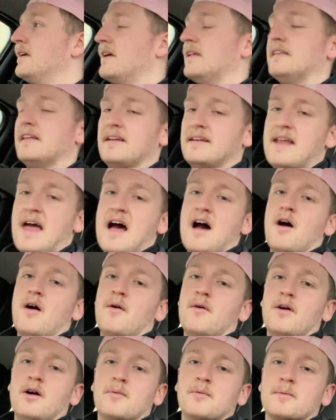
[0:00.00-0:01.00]
And then
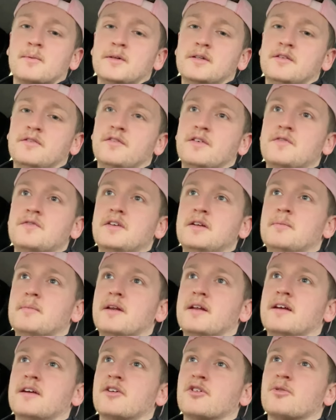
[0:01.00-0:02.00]
now I'll probably do 15
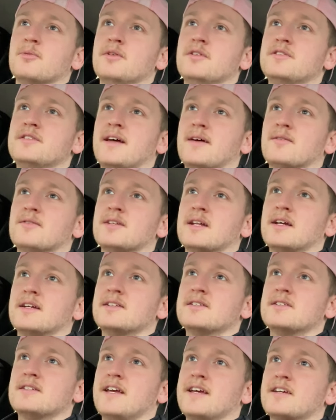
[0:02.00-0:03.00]
minute increments down to like
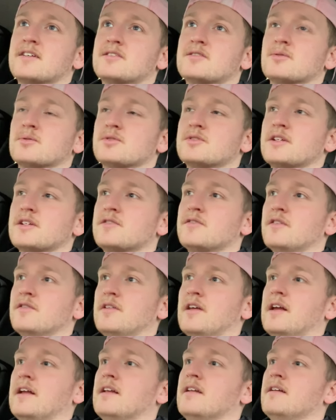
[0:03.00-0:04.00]
6 or
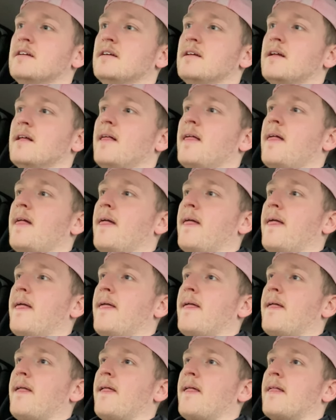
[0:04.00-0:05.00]
6:15.
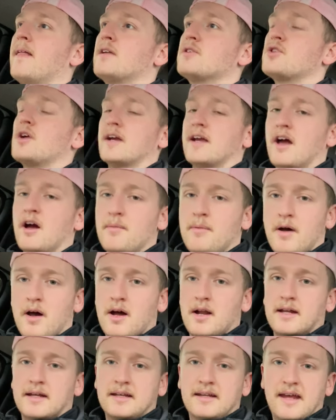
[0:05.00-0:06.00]
Try and get up
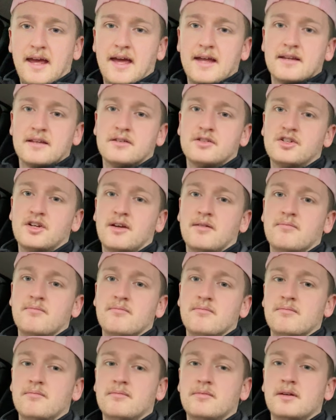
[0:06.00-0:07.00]
early, get in the
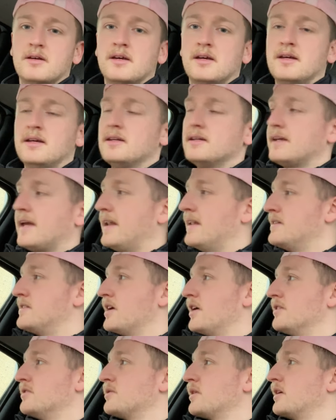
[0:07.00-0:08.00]
gym, get it
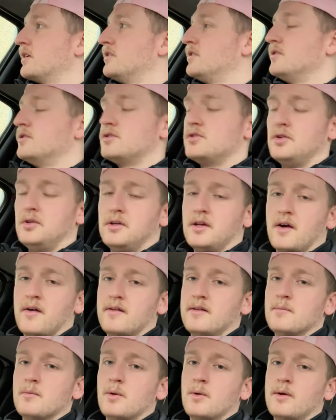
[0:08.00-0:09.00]
done so I can do studio in
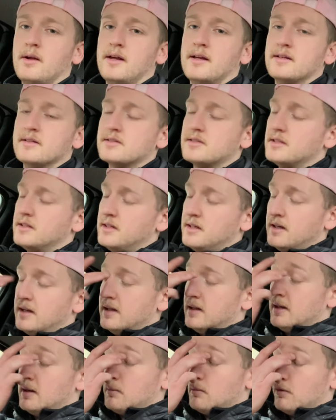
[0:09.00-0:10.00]
the mornings
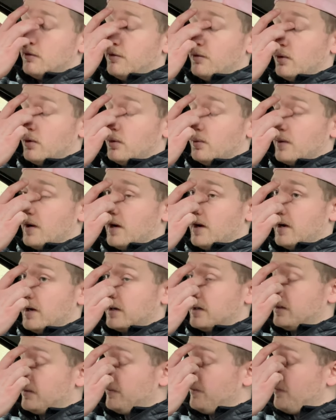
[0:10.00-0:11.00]
before
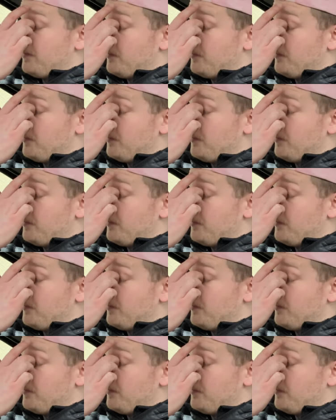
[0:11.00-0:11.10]
work.